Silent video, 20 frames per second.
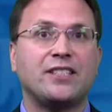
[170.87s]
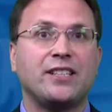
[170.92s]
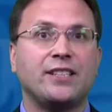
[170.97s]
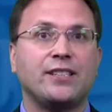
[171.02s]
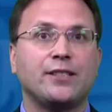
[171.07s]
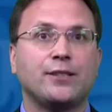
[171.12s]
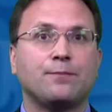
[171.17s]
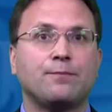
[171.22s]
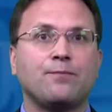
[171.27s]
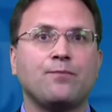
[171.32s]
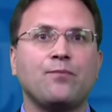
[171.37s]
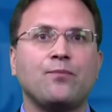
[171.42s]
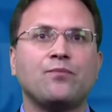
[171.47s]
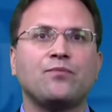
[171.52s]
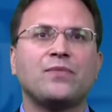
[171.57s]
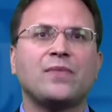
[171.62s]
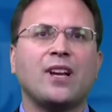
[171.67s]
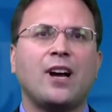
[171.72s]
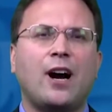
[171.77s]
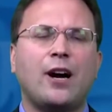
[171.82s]
the accident?
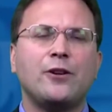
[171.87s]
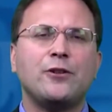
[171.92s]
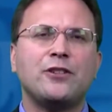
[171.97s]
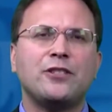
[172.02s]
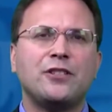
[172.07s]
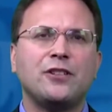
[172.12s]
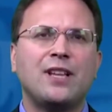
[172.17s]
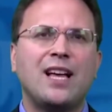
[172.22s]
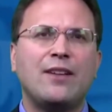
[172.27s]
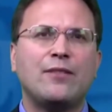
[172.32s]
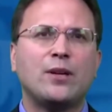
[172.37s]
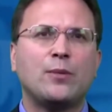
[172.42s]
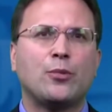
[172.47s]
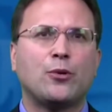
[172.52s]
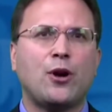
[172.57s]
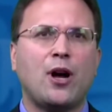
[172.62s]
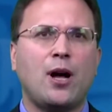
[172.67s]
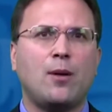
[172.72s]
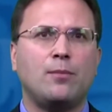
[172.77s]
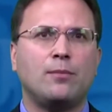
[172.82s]
Are you still
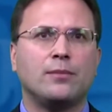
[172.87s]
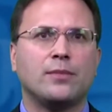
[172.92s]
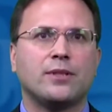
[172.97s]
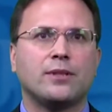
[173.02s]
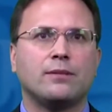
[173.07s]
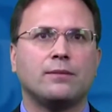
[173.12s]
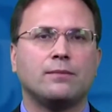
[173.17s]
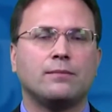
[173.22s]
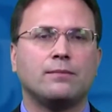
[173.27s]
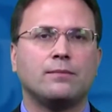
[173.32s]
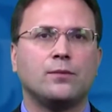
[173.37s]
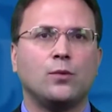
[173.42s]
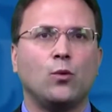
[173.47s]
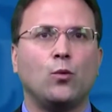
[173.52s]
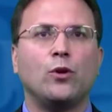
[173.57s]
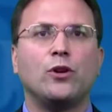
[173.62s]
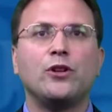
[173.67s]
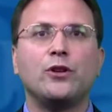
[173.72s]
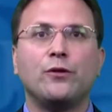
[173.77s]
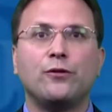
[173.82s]
having problems?
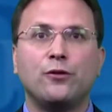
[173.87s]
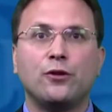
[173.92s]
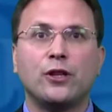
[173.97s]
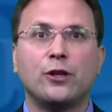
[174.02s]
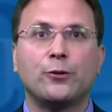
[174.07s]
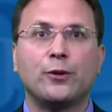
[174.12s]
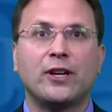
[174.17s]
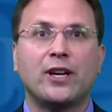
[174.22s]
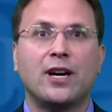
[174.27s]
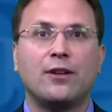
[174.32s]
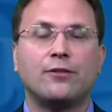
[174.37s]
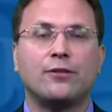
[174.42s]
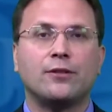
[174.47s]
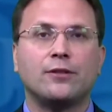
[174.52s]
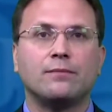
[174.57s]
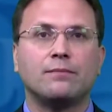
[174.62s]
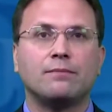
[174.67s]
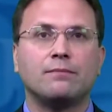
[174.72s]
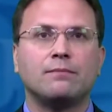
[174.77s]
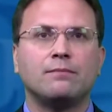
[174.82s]
Will you fully
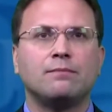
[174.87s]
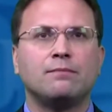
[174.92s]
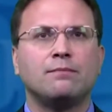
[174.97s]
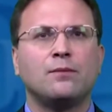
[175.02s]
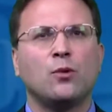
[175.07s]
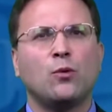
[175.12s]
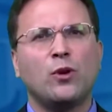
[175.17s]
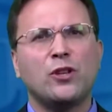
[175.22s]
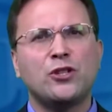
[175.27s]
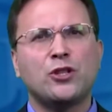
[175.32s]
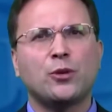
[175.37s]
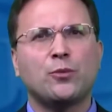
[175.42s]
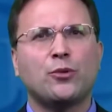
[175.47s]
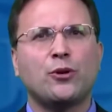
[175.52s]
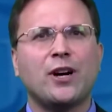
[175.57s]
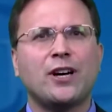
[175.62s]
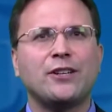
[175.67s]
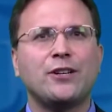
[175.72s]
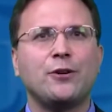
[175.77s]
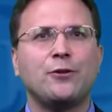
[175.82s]
recover?
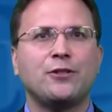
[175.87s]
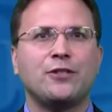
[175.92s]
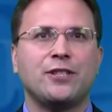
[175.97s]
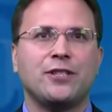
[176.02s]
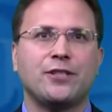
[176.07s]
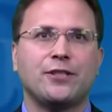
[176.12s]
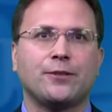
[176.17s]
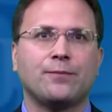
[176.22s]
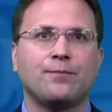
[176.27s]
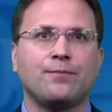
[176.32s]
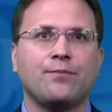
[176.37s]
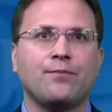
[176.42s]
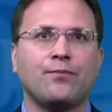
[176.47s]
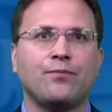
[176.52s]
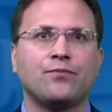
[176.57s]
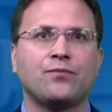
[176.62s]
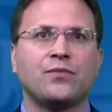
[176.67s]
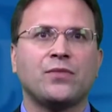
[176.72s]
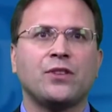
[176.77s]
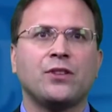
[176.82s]
What's your prognosis?
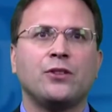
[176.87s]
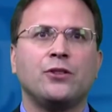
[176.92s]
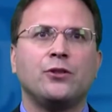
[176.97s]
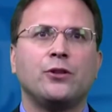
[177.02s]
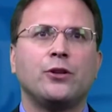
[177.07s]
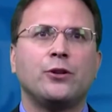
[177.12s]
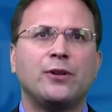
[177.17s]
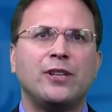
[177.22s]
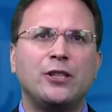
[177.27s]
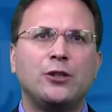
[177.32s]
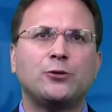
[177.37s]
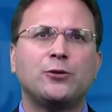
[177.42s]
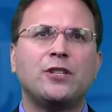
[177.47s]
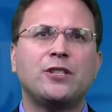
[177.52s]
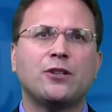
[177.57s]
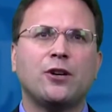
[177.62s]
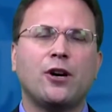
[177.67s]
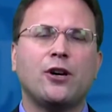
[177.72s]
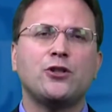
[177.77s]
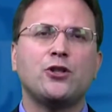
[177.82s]
Do your
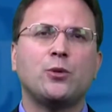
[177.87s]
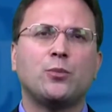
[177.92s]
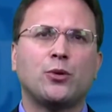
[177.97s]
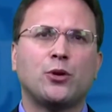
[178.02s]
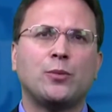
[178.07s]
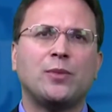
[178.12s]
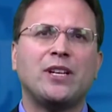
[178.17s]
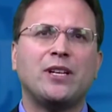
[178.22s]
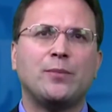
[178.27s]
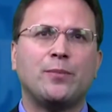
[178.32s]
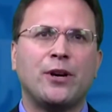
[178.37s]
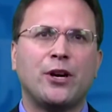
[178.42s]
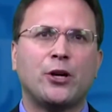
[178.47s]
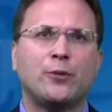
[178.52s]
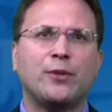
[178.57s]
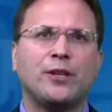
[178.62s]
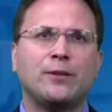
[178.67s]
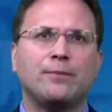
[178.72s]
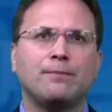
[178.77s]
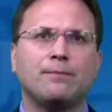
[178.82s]
injuries cause you permanent
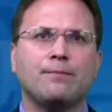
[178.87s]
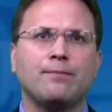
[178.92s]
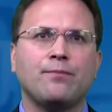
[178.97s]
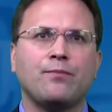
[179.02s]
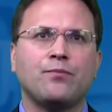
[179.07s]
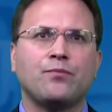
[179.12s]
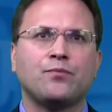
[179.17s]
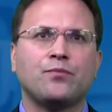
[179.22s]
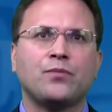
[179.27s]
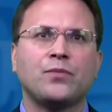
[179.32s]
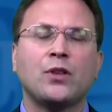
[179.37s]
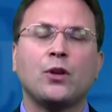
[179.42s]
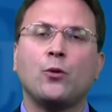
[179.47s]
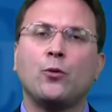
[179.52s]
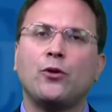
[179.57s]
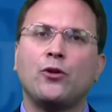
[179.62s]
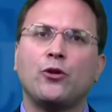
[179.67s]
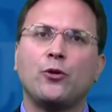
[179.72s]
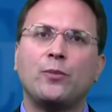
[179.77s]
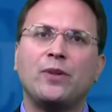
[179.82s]
impairment?
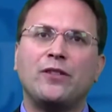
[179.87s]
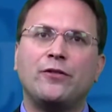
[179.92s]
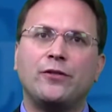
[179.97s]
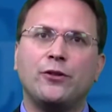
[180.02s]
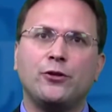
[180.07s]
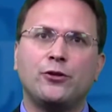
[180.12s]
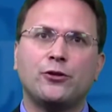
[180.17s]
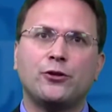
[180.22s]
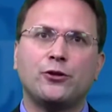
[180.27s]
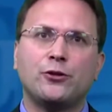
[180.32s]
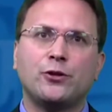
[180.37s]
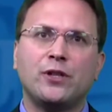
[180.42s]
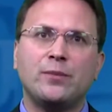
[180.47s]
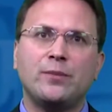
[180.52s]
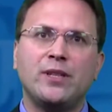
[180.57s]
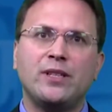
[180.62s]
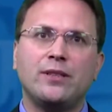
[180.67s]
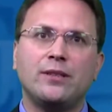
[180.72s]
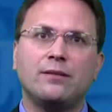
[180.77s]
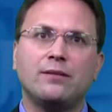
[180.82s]
Will there be future
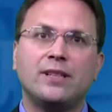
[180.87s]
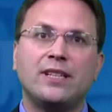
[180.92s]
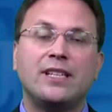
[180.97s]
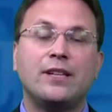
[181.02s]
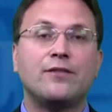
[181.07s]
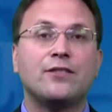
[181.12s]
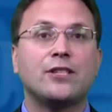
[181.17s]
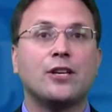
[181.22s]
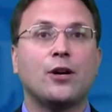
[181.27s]
treatment,